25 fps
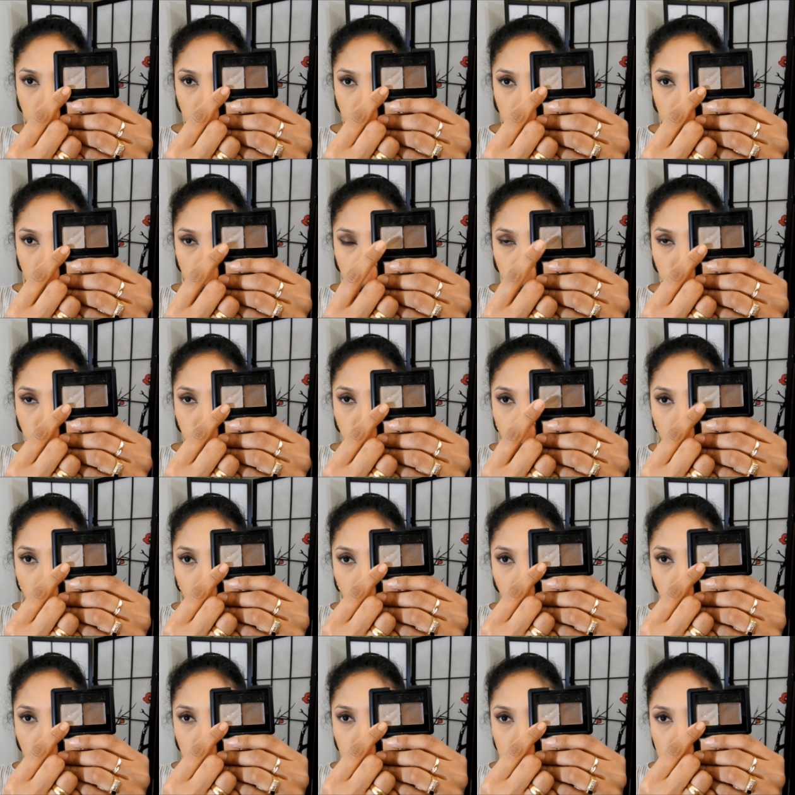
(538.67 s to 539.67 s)
the
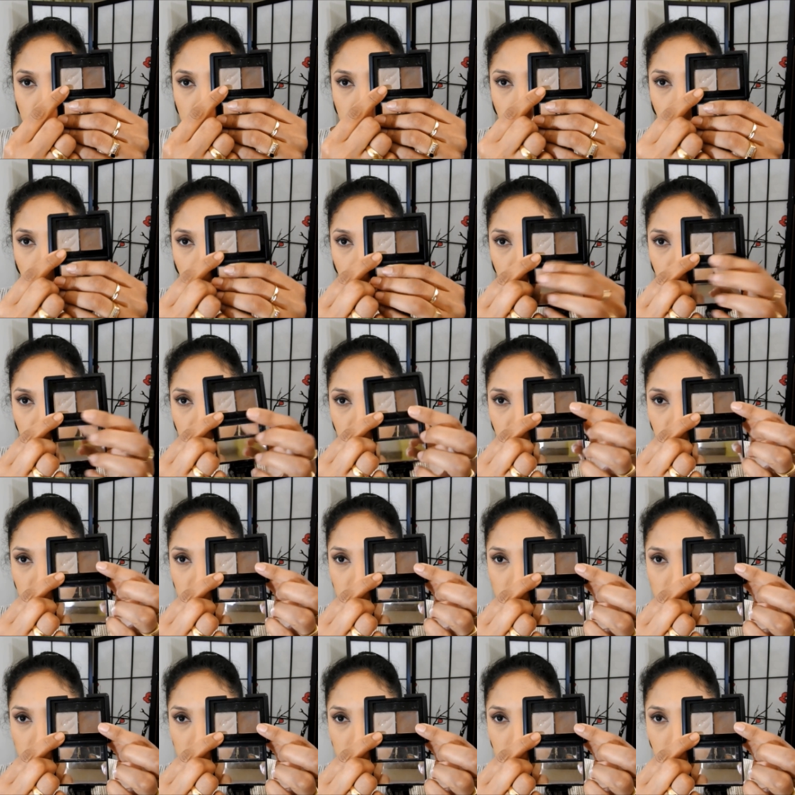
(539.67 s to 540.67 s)
powder side because
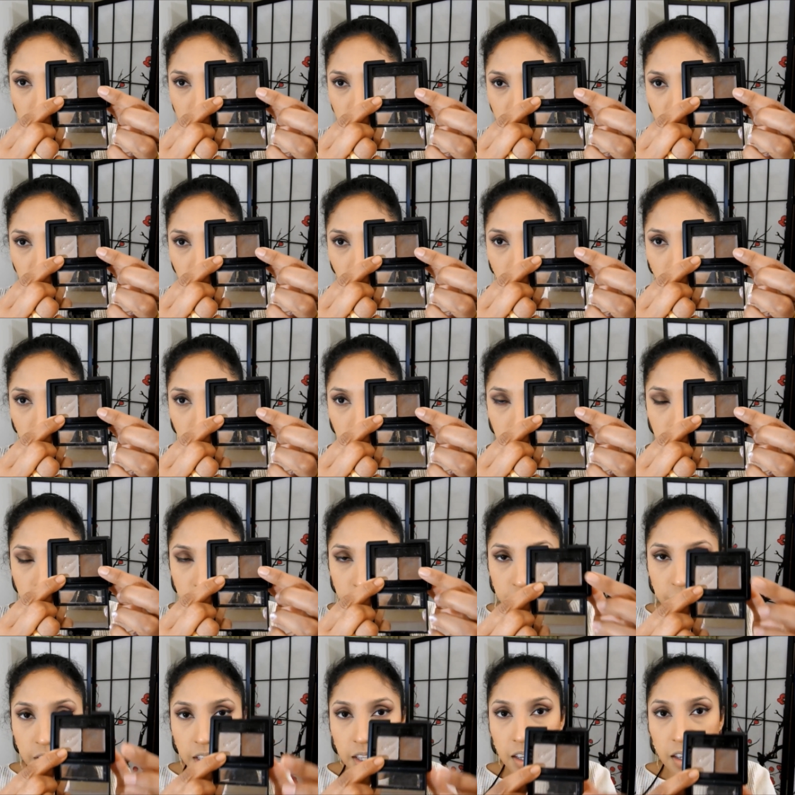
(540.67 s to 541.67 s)
this is a gel,
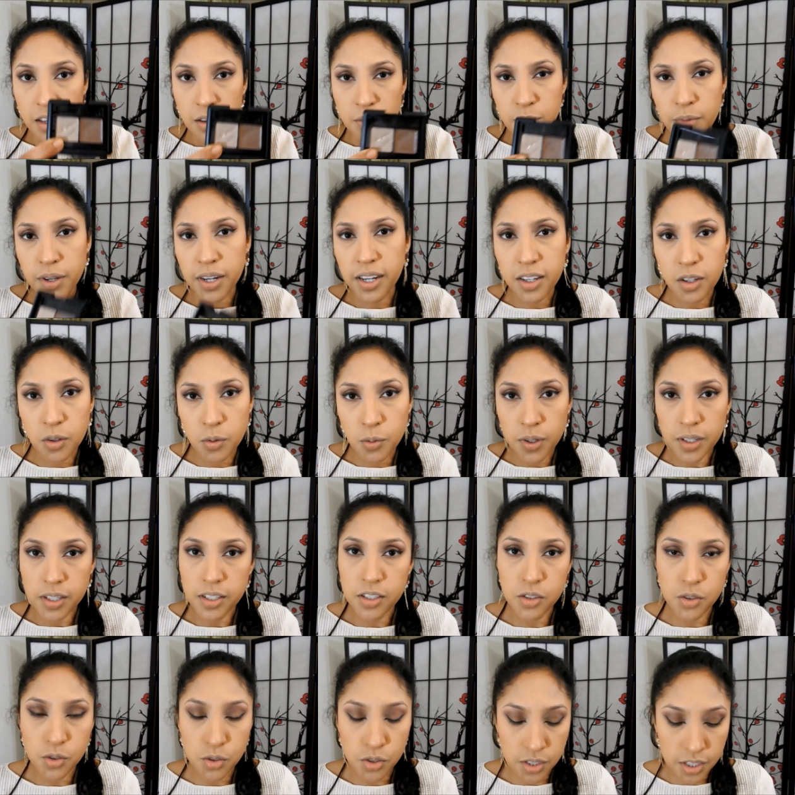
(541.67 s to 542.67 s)
but I don't want
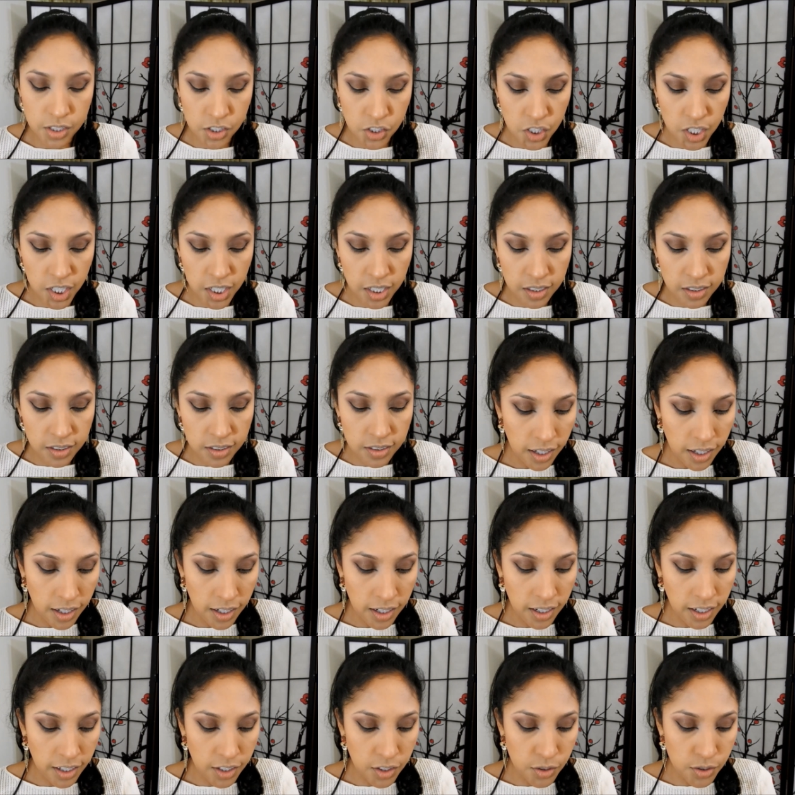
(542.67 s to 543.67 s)
to use the gel.
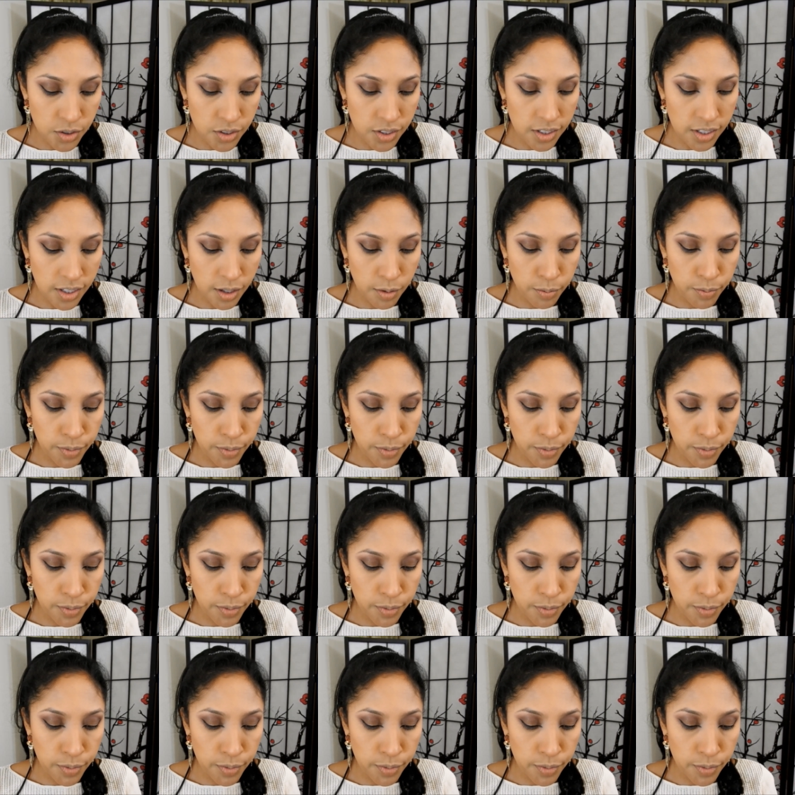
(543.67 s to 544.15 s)
I like using the